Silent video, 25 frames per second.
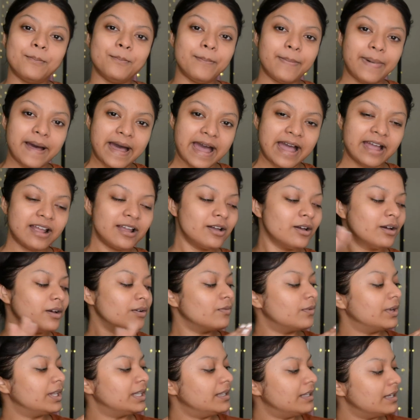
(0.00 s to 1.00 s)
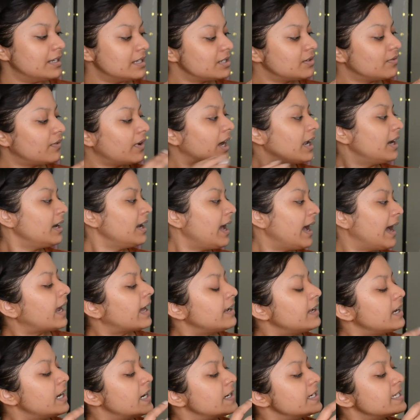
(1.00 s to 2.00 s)
back with this one
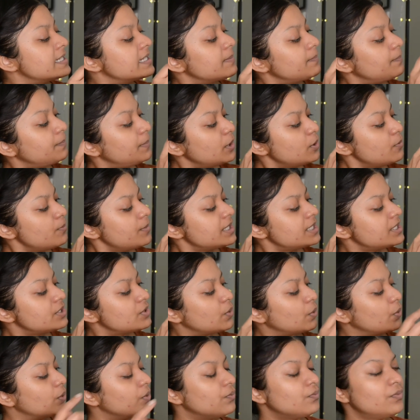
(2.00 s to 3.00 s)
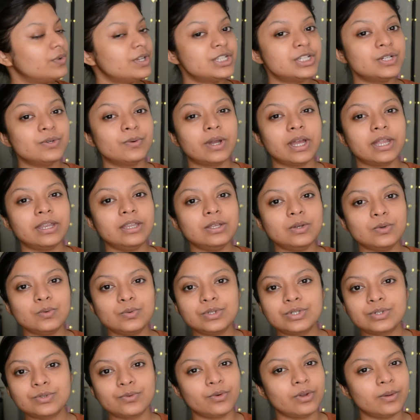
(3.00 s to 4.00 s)
and here is a pumice stone which you can
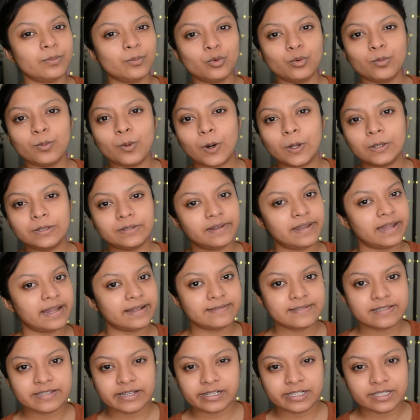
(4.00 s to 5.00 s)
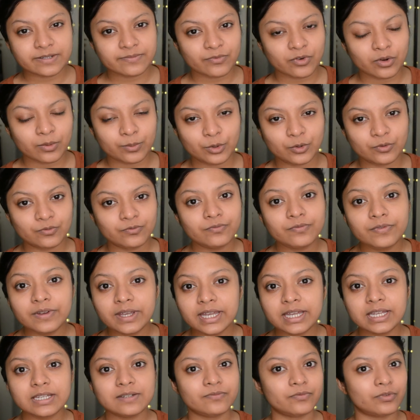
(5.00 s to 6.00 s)
use to remove all the dead cells from your
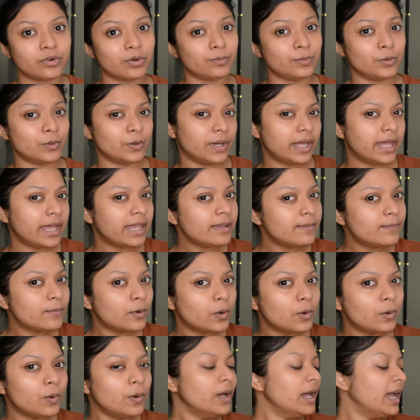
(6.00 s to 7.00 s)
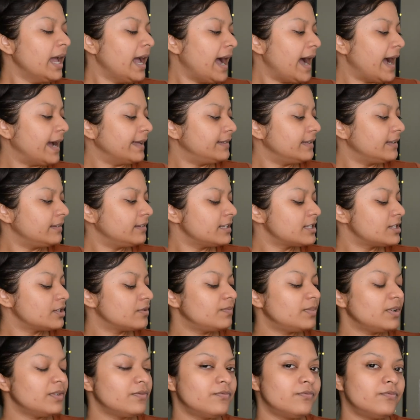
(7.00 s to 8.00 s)
feet from your elbow i think this
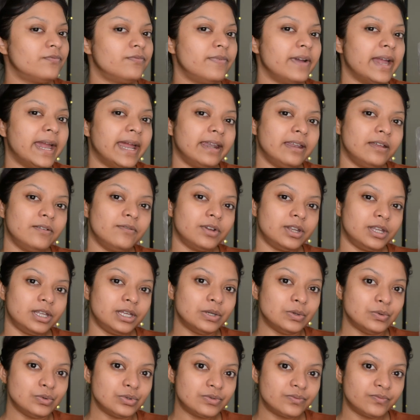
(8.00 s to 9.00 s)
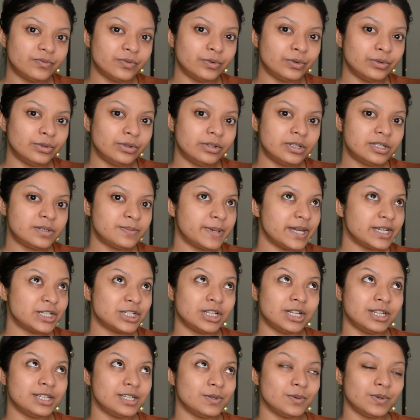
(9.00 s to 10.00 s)
would be very very useful
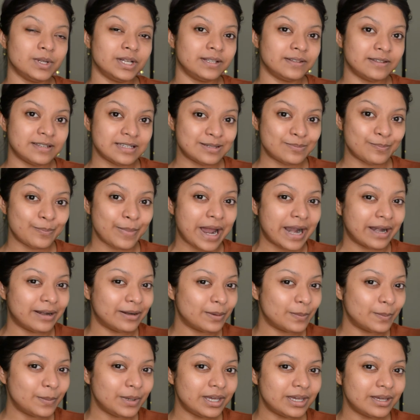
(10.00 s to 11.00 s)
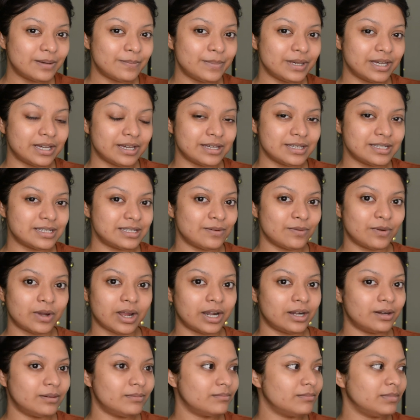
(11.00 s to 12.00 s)
especially during this pandemic because you
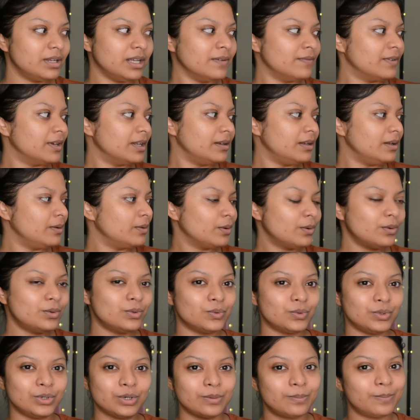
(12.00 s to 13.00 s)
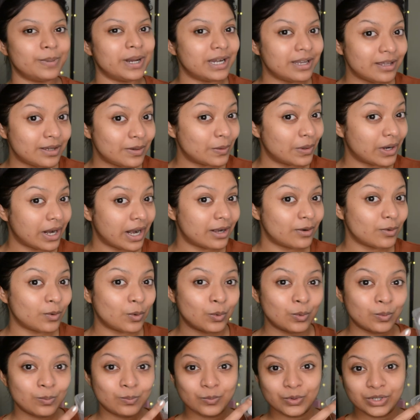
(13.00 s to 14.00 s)
can even you know do your pedicure at
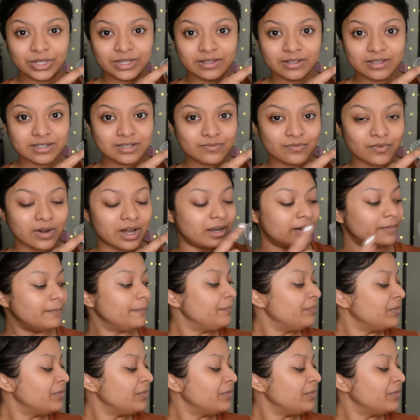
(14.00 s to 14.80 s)
home with this one